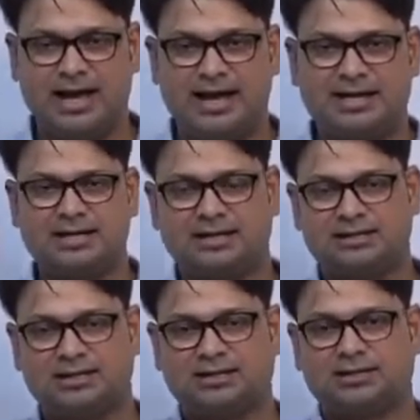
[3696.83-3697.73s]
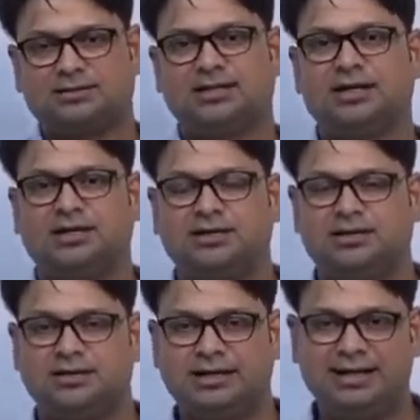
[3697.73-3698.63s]
and the
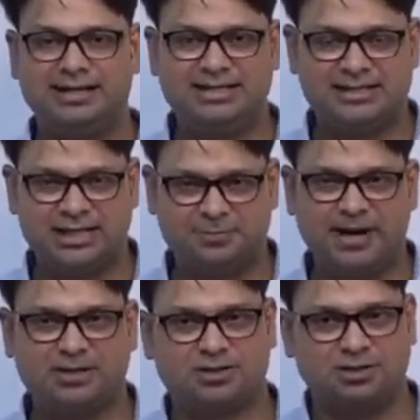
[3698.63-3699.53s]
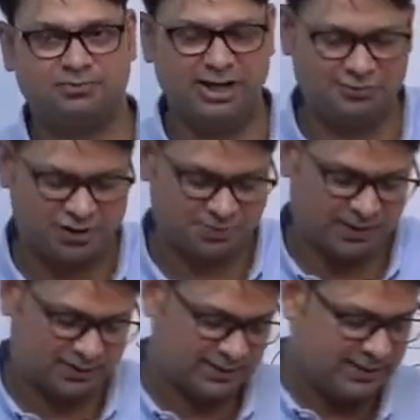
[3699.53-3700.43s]
religious aspects or the belief
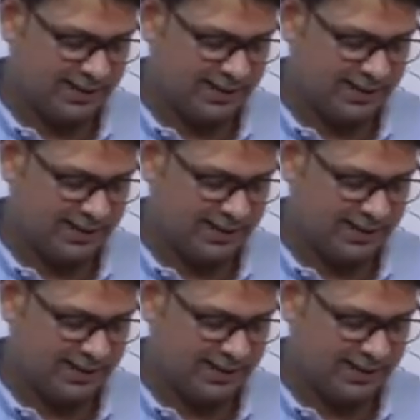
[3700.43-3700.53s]
aspects.